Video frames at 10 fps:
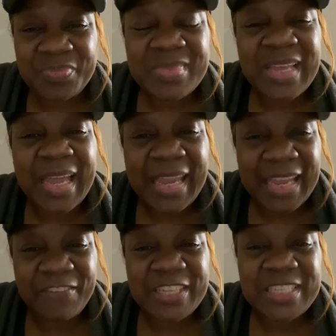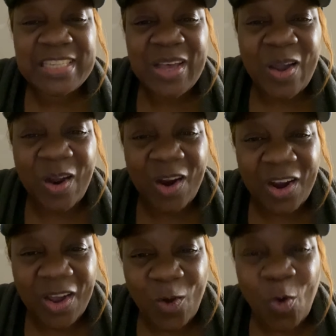The heavens
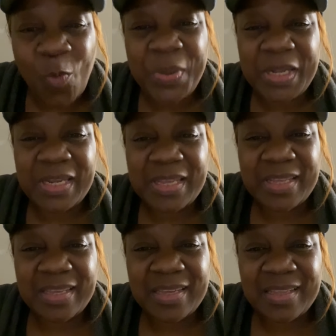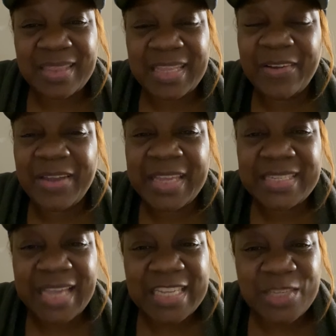are open. There
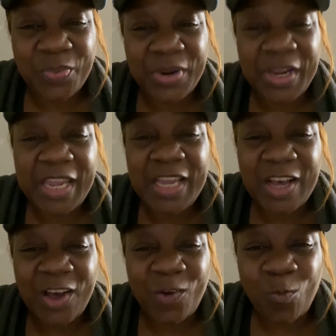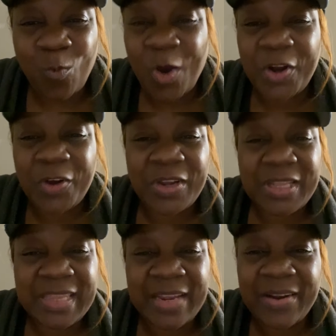is a spring of water.
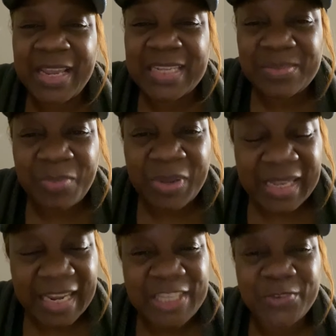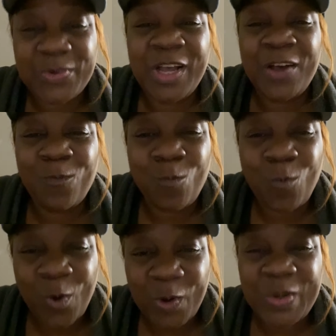There is plethora of
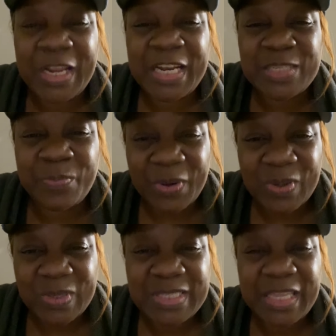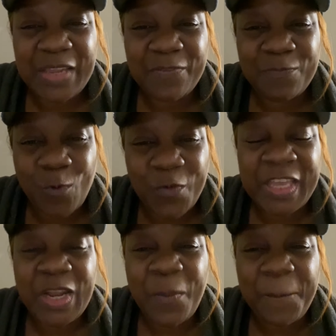water that is bursting forth,
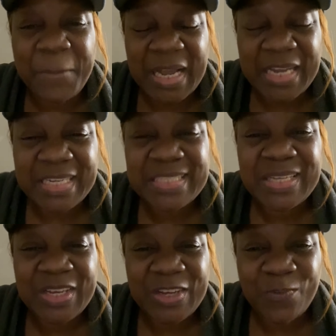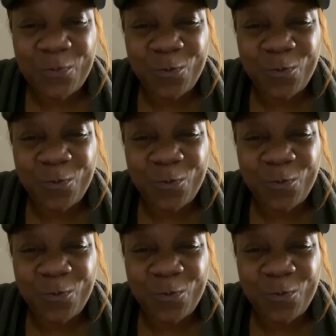an abundance of